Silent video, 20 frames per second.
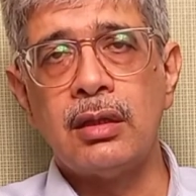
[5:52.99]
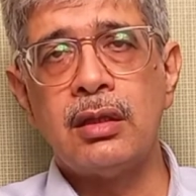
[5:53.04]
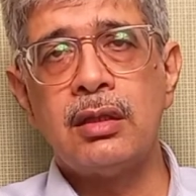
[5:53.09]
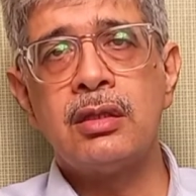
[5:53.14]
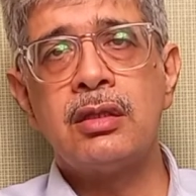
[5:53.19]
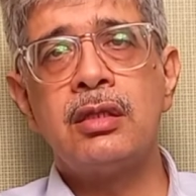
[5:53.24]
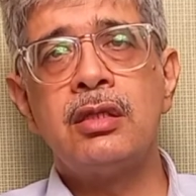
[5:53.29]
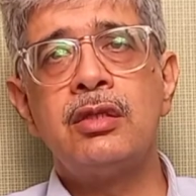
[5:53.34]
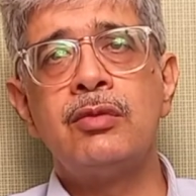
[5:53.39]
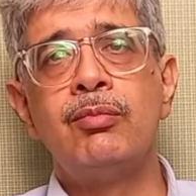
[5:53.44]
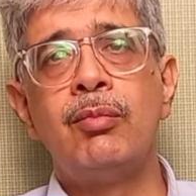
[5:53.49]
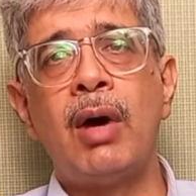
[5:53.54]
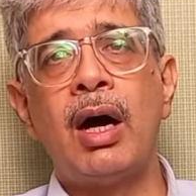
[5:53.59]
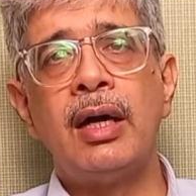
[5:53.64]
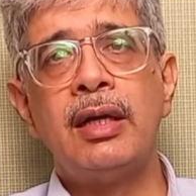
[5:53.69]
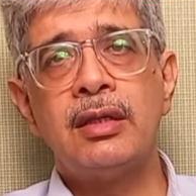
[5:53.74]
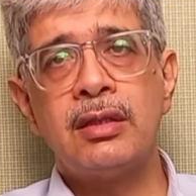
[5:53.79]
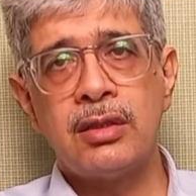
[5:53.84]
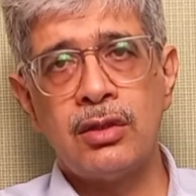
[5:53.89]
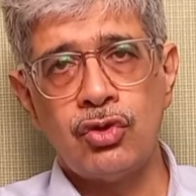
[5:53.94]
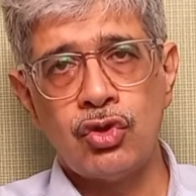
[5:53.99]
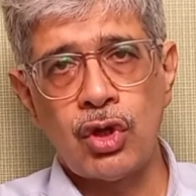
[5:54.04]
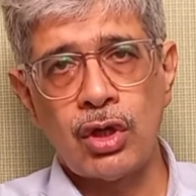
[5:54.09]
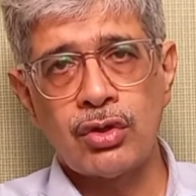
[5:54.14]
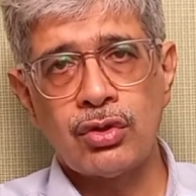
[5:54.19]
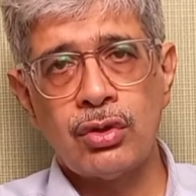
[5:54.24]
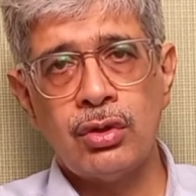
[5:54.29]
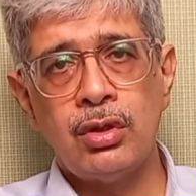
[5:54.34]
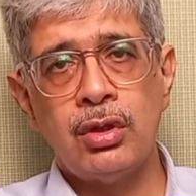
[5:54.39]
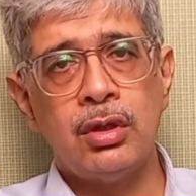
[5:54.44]
This is my
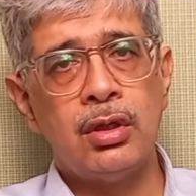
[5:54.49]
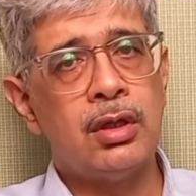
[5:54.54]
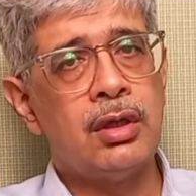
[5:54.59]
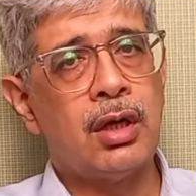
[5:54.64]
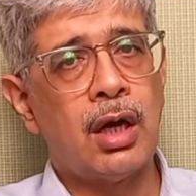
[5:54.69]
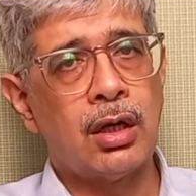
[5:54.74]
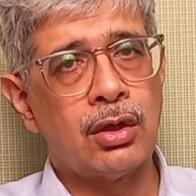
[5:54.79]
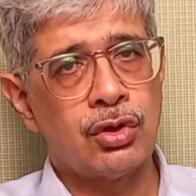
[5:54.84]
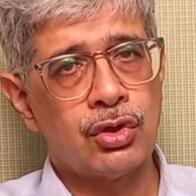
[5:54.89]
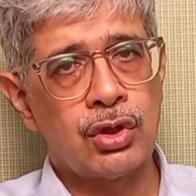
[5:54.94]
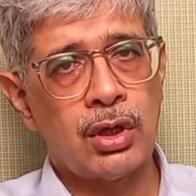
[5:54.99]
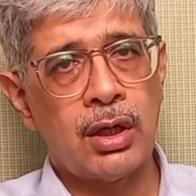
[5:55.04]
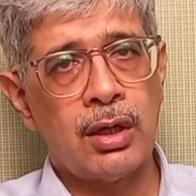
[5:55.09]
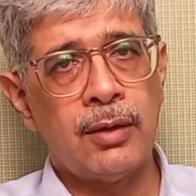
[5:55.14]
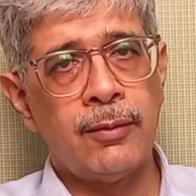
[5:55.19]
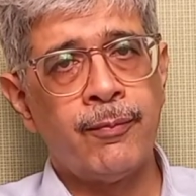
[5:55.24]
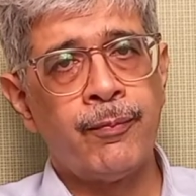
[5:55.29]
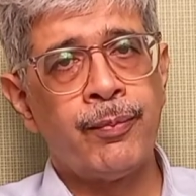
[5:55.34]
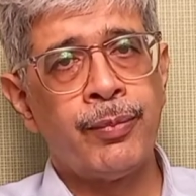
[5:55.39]
suggestion in a nutshell.